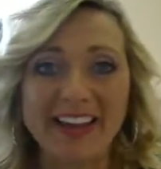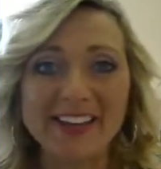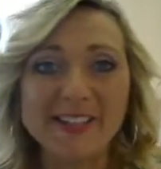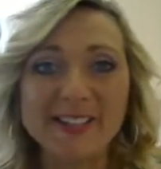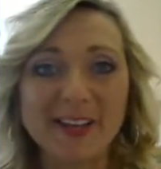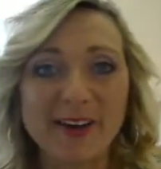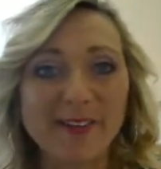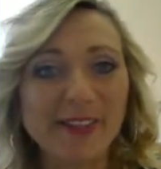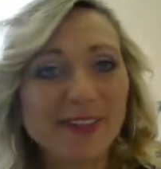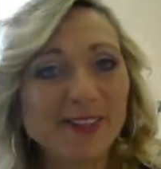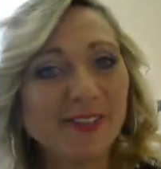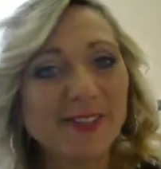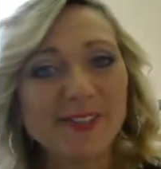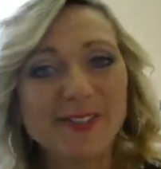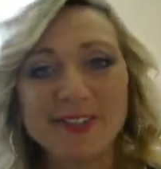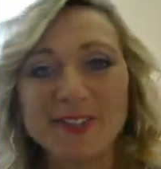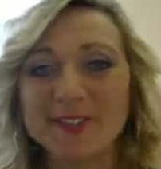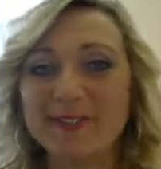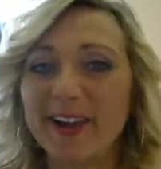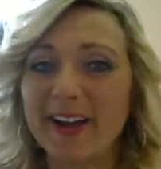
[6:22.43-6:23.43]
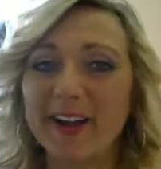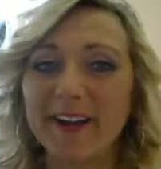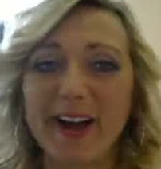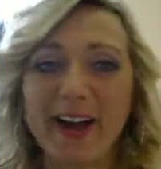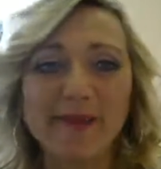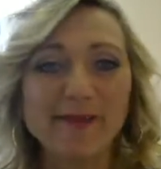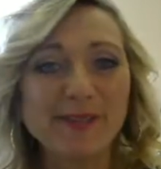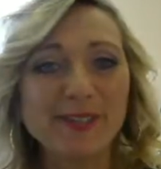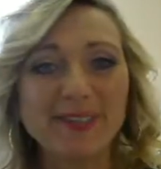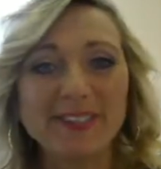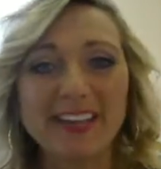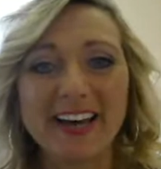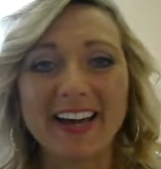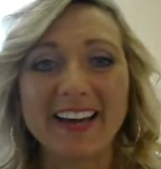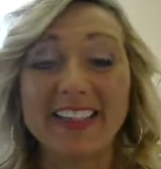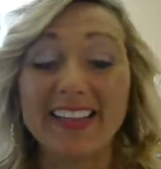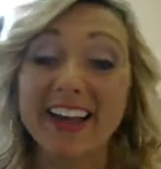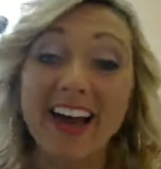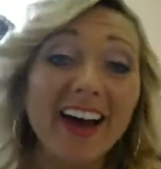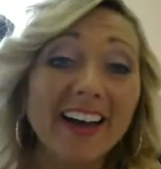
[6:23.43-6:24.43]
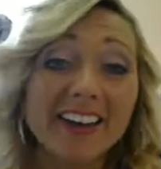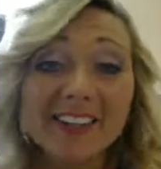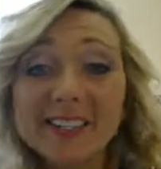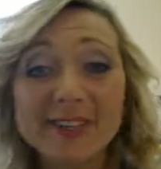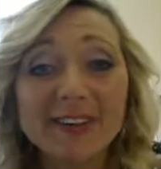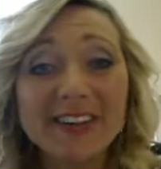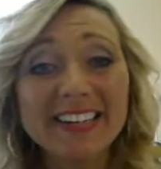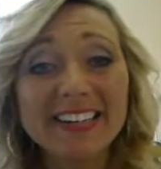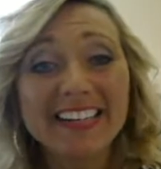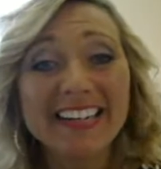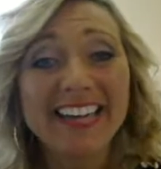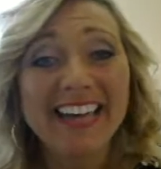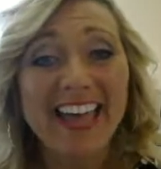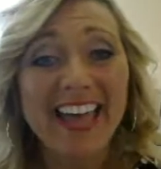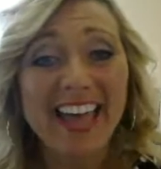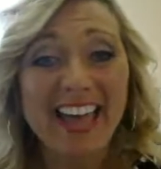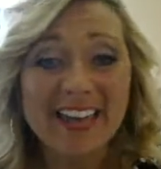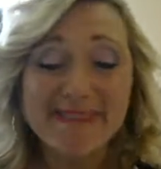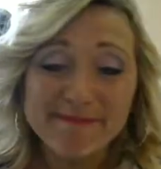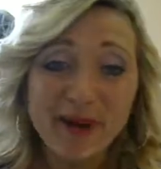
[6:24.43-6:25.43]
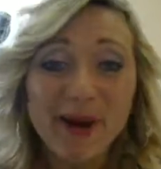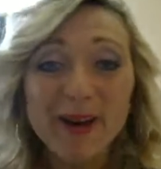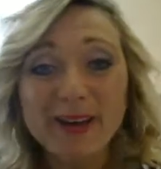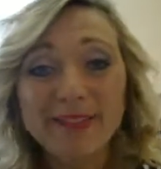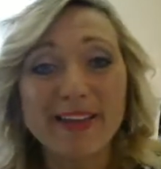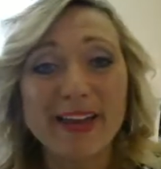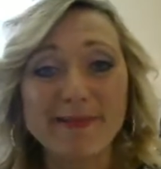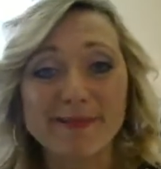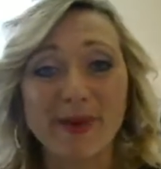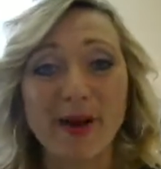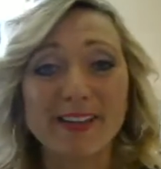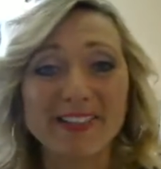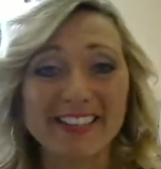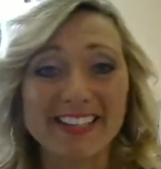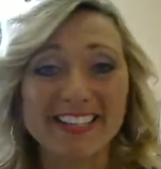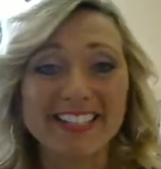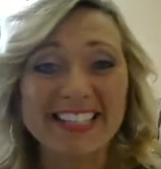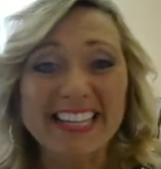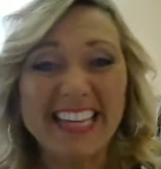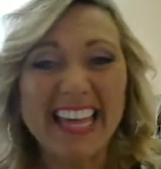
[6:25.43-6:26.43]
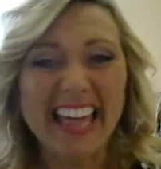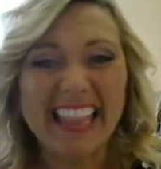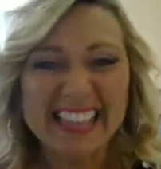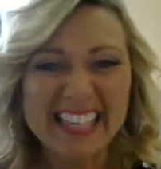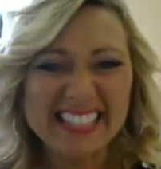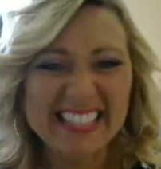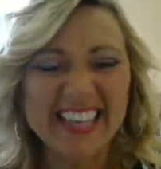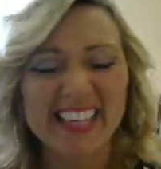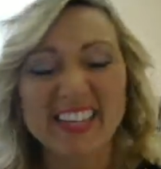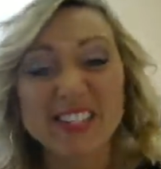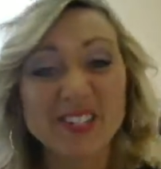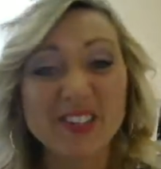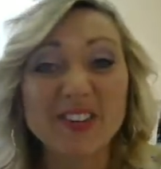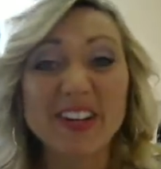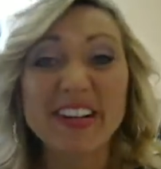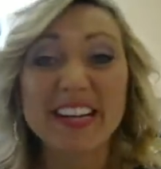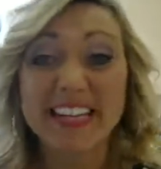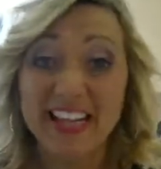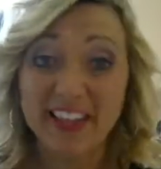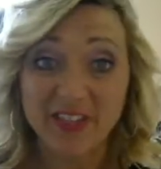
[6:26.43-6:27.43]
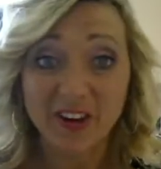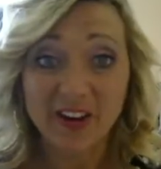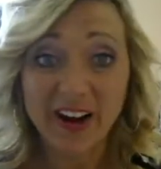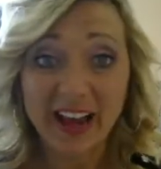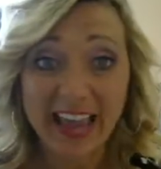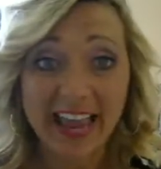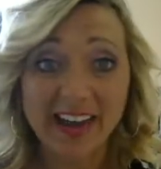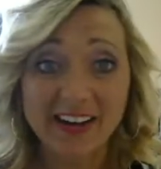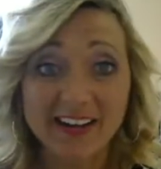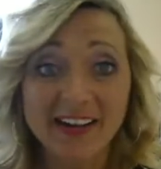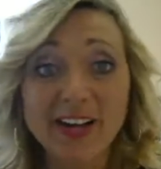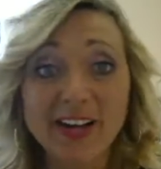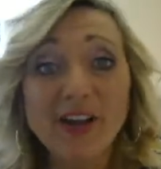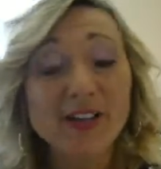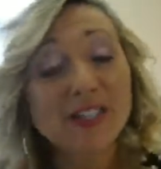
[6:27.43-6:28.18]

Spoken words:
And so this is just where I'm just kind of the conduit and part of that process to get the sunscreen in their hand.